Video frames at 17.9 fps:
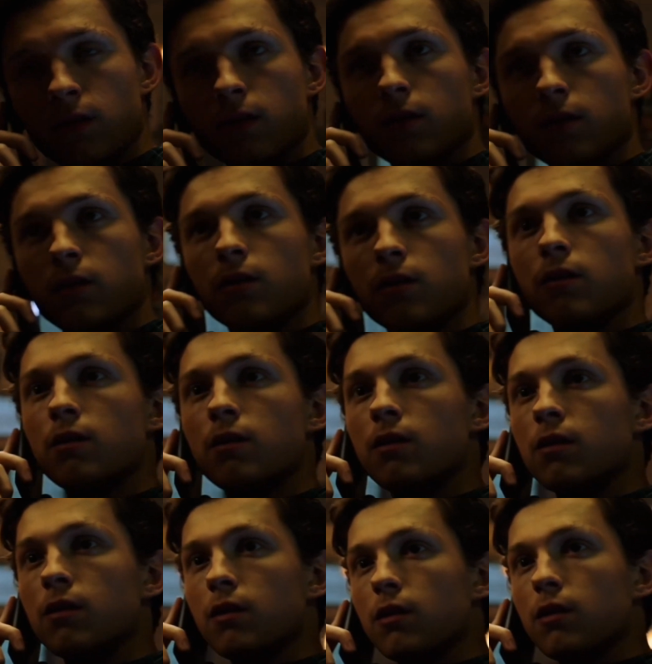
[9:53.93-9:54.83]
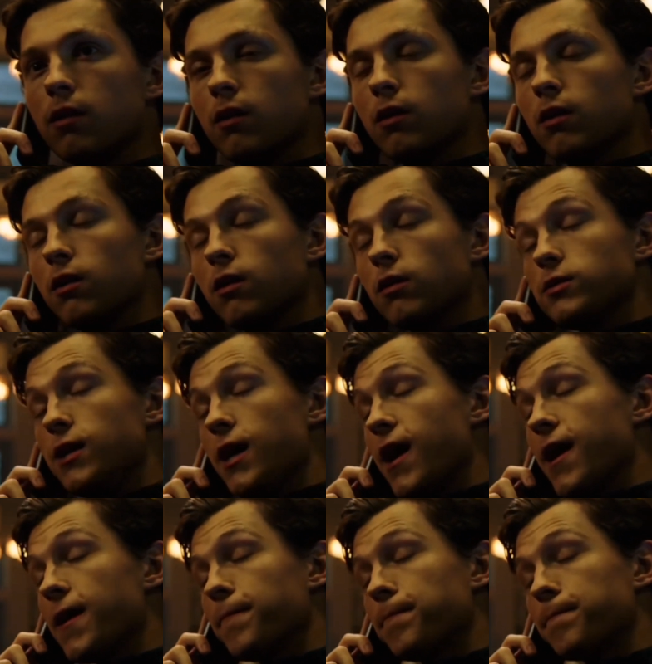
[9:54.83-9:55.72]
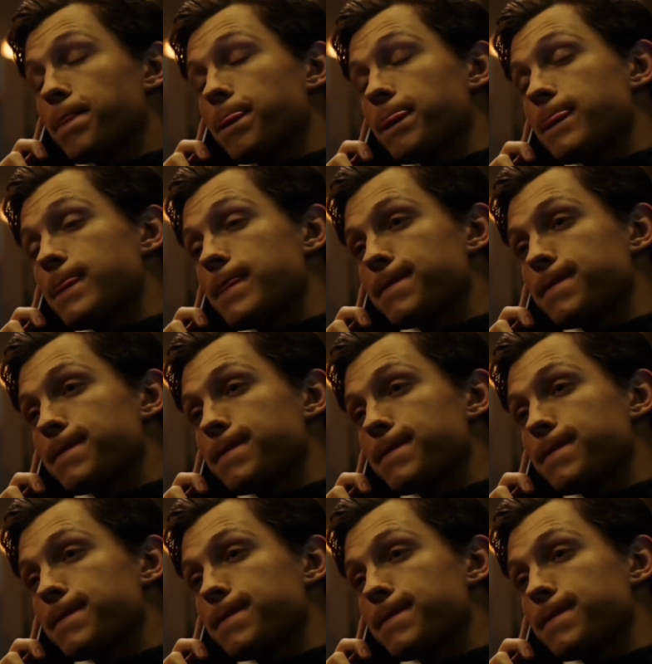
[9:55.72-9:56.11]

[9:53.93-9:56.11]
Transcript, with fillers: and said sorry as he closed the door. In the